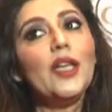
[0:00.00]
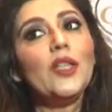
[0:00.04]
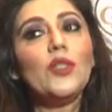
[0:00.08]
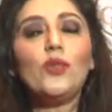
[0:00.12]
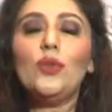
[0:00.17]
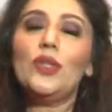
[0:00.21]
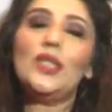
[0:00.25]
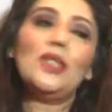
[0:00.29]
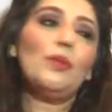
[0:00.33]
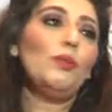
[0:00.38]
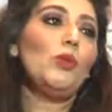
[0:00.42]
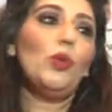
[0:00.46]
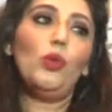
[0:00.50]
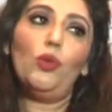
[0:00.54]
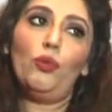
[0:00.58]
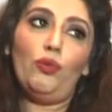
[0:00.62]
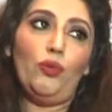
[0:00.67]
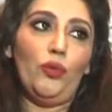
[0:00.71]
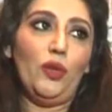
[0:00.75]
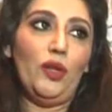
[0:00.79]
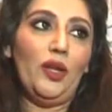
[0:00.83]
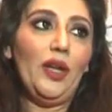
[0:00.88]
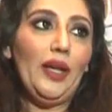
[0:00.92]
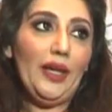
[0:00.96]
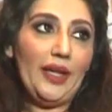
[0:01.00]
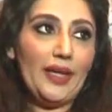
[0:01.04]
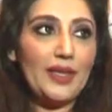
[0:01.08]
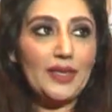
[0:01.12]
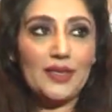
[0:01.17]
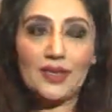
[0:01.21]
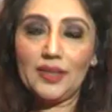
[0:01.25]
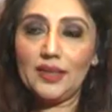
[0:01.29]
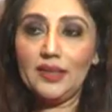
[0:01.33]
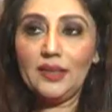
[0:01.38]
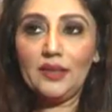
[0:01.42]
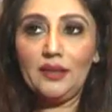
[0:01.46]
So it's beautiful.
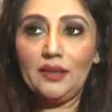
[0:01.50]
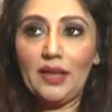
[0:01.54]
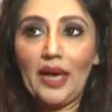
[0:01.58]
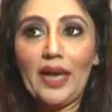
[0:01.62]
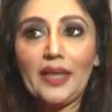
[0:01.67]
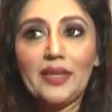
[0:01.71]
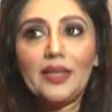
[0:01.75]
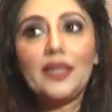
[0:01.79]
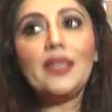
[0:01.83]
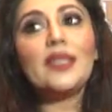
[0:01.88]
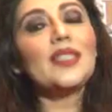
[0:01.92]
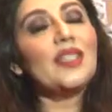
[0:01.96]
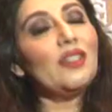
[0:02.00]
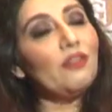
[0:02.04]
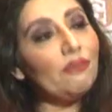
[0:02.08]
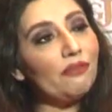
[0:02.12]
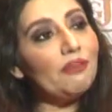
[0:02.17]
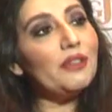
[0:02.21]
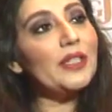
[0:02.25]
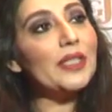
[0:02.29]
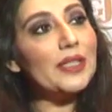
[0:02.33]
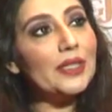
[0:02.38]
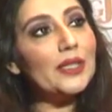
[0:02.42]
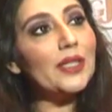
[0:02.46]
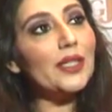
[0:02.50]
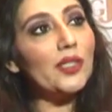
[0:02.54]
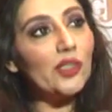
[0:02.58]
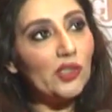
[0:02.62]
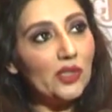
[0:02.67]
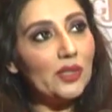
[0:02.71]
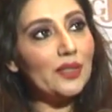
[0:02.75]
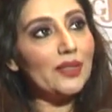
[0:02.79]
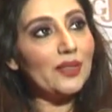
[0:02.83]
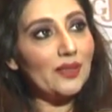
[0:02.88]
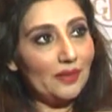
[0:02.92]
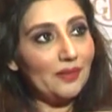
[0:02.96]
It's in, I think it's infant
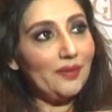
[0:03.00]
stages,